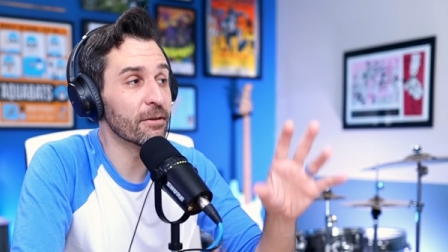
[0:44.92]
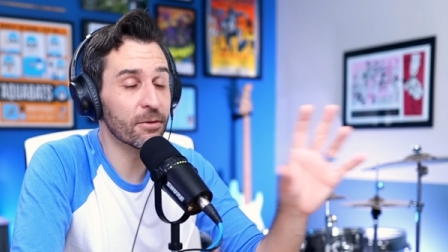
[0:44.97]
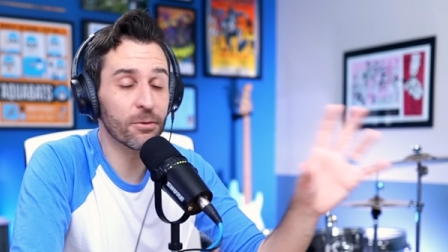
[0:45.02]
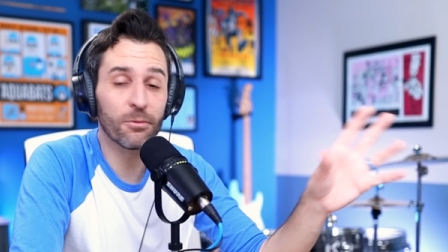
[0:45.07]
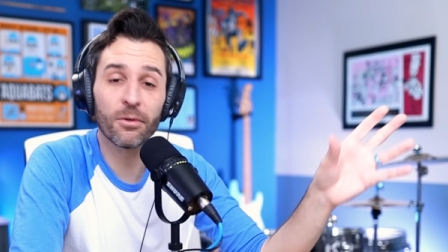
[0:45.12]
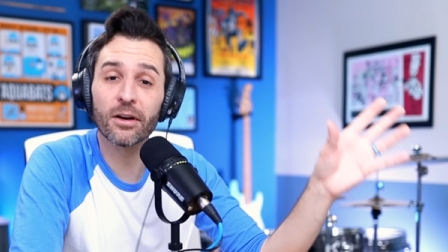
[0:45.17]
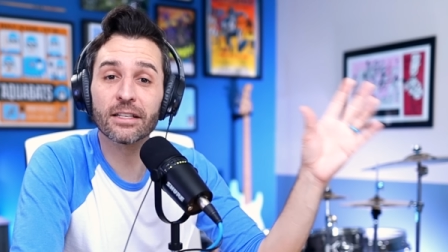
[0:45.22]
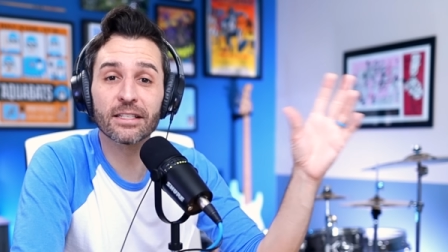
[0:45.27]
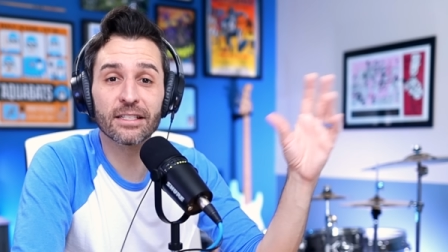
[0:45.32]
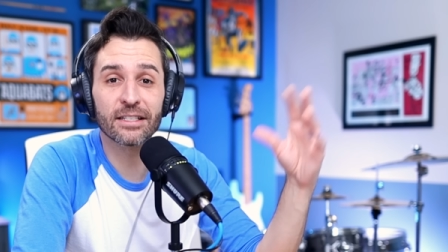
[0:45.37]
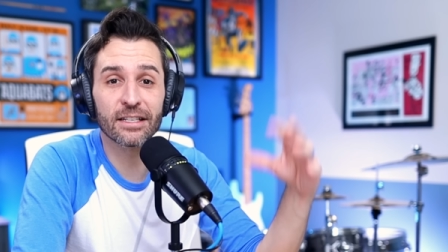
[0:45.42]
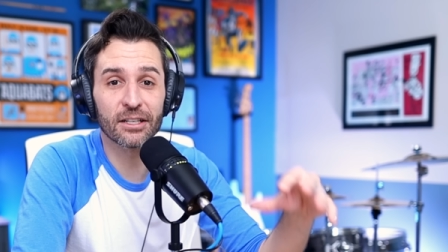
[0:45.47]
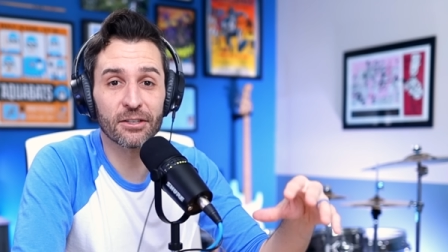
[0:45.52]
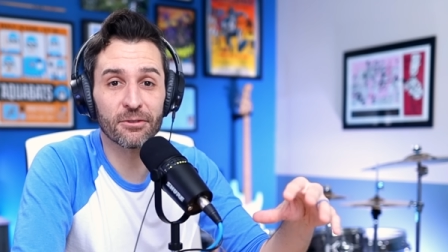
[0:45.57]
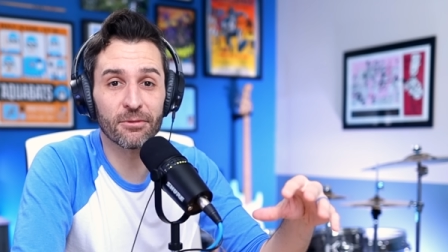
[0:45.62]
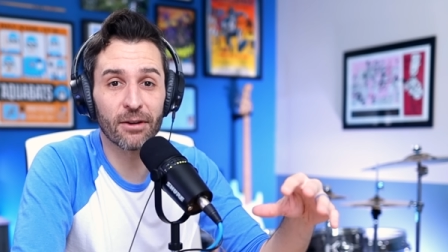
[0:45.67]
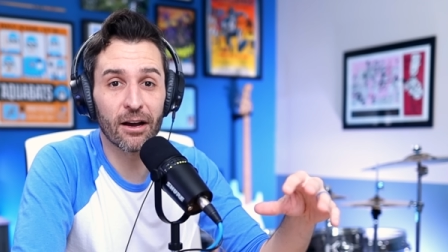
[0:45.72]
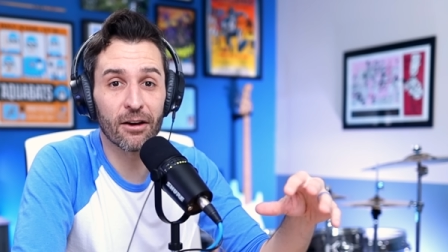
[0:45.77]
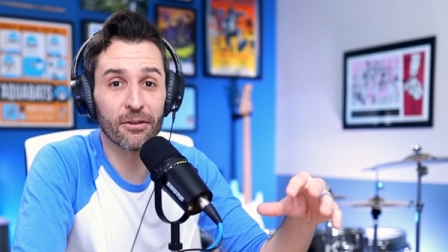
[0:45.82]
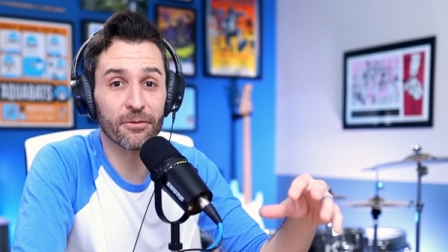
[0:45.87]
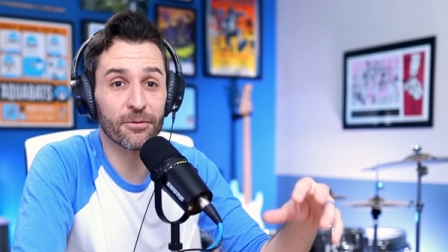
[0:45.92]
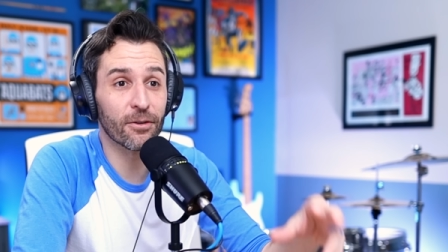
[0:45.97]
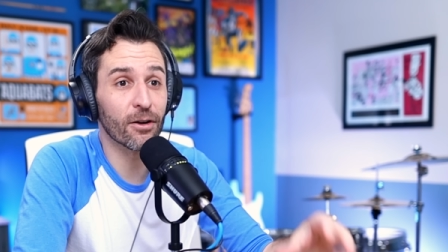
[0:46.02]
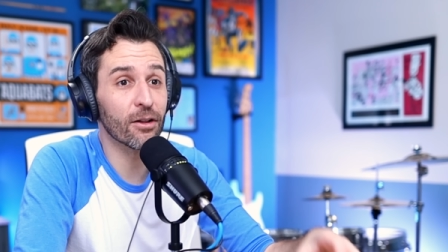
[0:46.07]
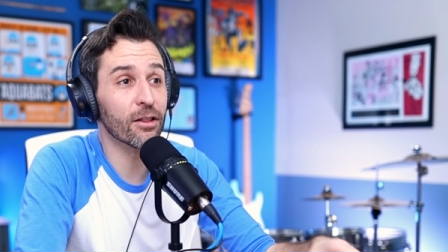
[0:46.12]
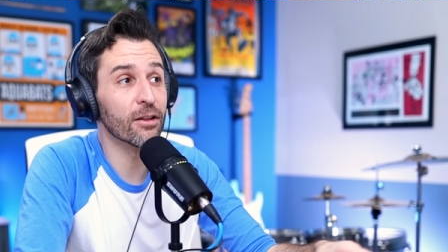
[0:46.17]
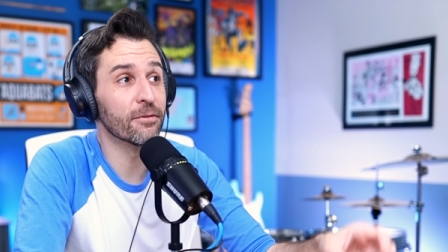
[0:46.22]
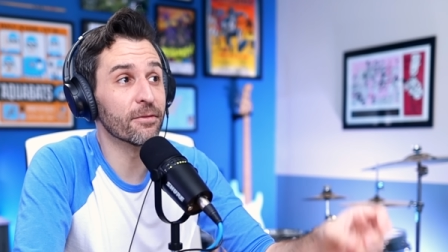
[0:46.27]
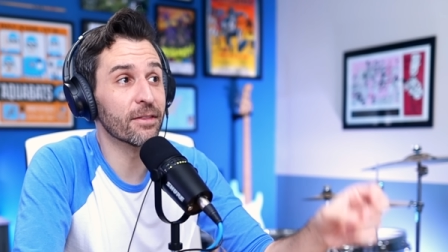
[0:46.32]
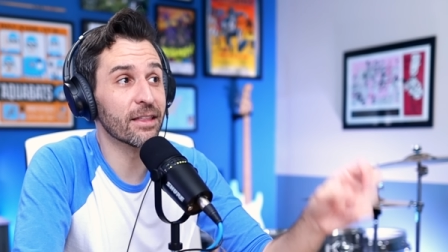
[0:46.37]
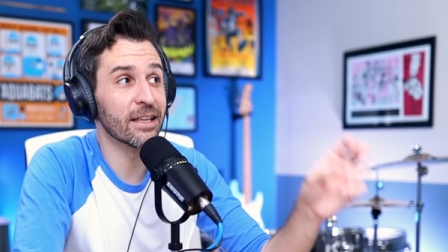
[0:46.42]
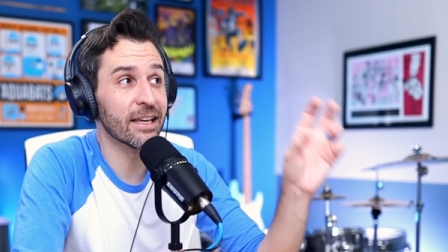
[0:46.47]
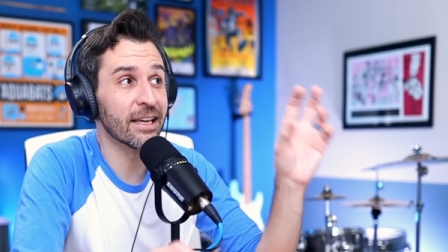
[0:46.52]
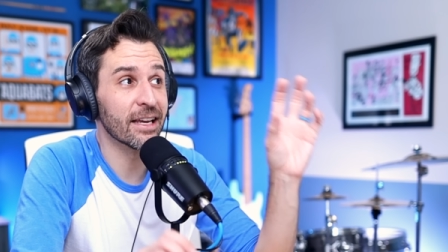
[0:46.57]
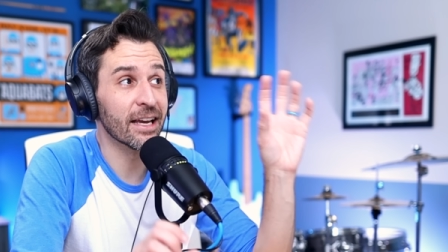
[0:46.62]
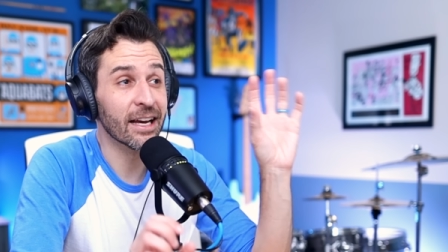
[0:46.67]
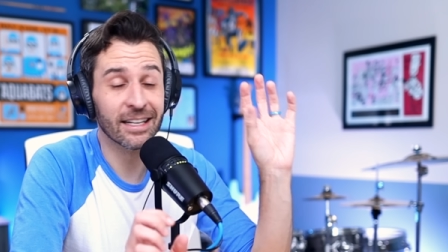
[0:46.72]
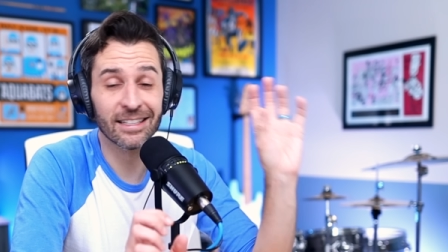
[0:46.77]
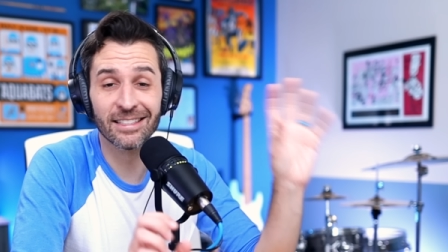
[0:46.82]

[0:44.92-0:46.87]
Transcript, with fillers: if you want to stick around for all of the